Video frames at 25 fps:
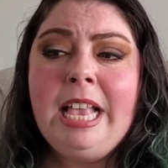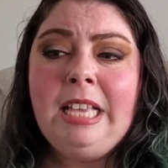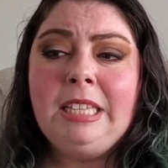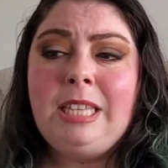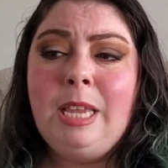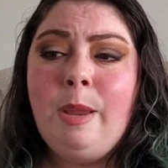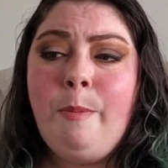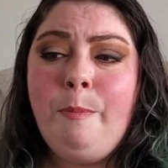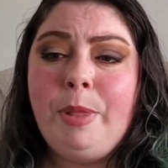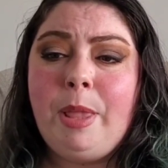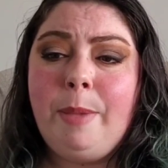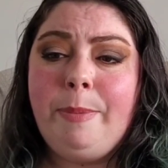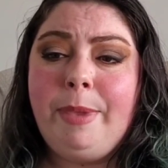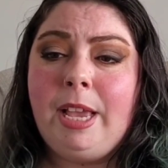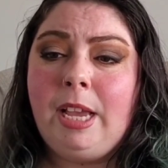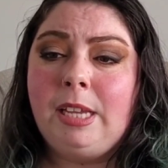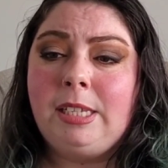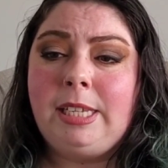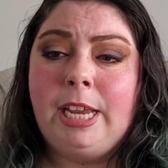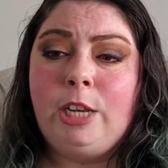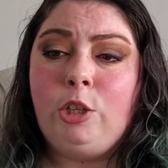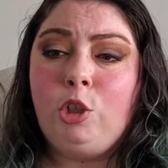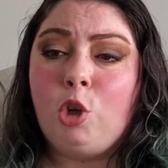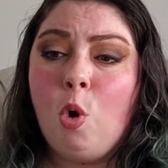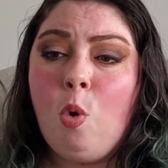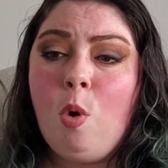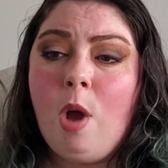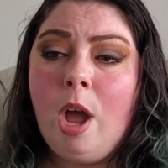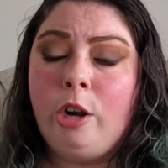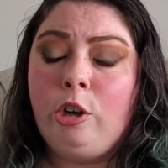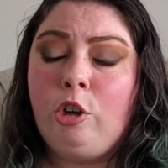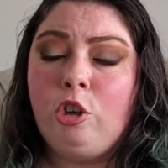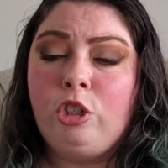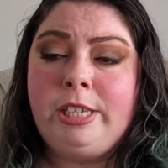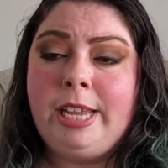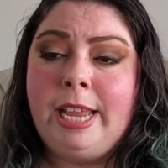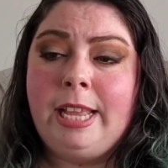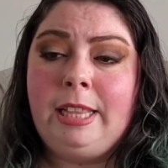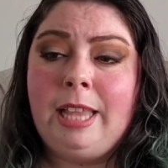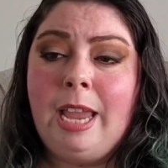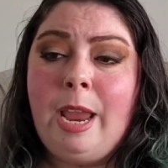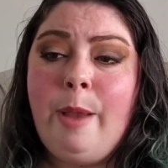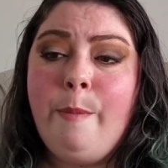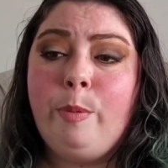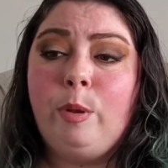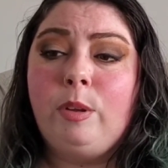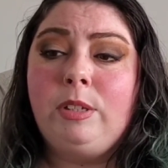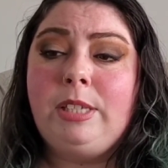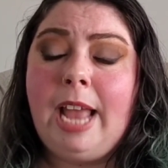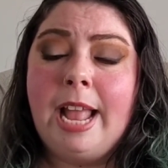simply because I don't understand
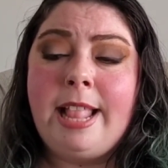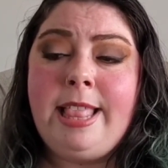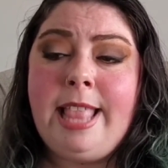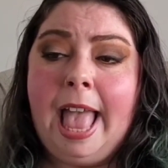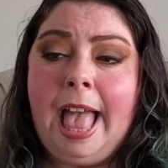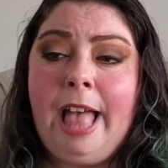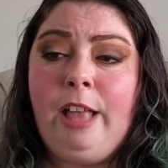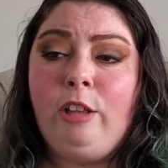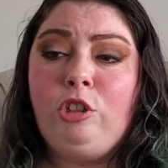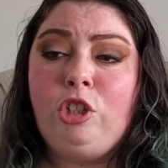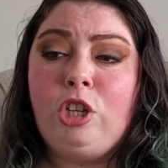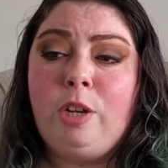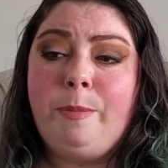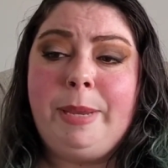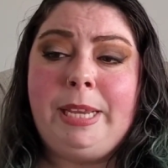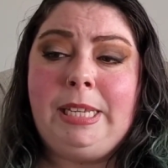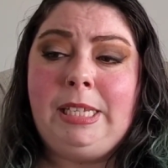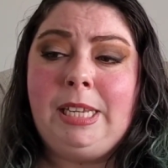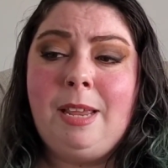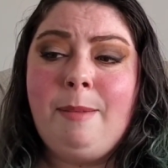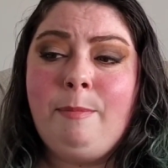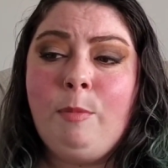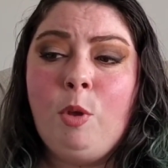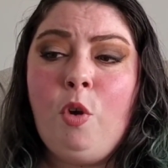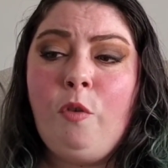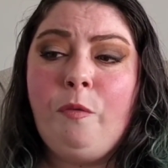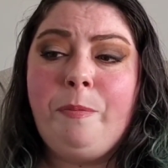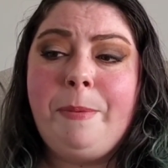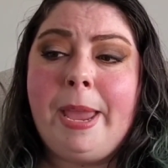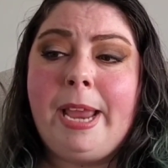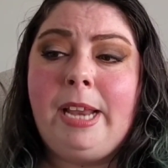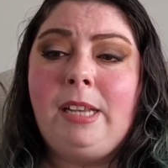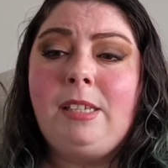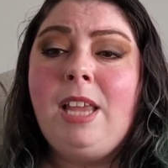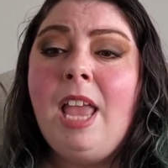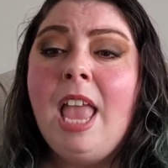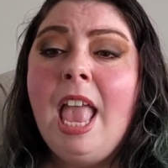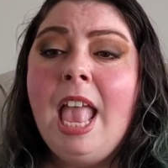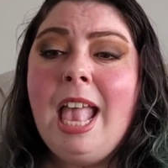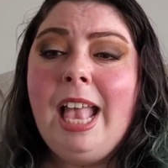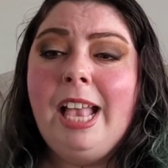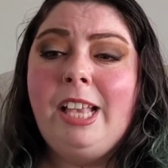labels and the LGBT movement,